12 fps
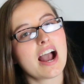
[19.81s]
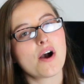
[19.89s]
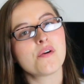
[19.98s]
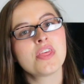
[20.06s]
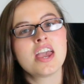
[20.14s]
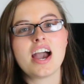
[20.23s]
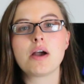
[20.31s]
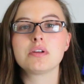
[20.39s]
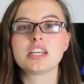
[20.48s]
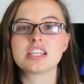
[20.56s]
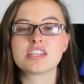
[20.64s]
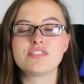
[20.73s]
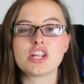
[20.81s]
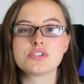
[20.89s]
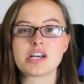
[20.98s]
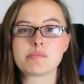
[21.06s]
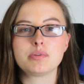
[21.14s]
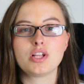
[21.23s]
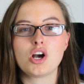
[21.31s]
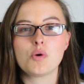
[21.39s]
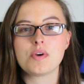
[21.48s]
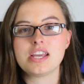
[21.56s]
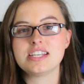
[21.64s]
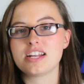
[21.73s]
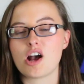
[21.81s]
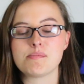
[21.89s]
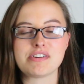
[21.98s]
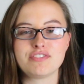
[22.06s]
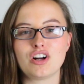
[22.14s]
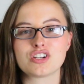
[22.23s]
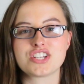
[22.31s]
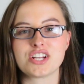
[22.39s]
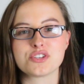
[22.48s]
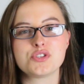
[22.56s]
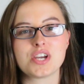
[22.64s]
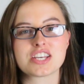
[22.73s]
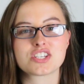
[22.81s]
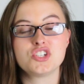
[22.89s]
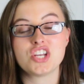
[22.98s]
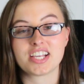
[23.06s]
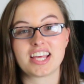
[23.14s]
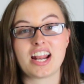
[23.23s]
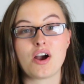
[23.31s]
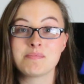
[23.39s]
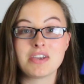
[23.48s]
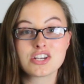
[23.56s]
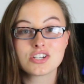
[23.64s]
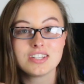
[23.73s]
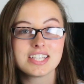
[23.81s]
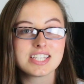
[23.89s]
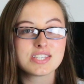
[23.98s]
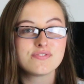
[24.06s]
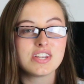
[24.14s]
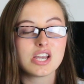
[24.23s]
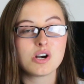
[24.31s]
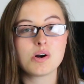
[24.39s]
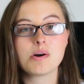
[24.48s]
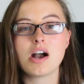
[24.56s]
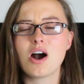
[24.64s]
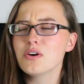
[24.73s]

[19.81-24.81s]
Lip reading: out, I will link the video down below. We did it on my vlog channel, so you guys can check that out. Make sure to like this video.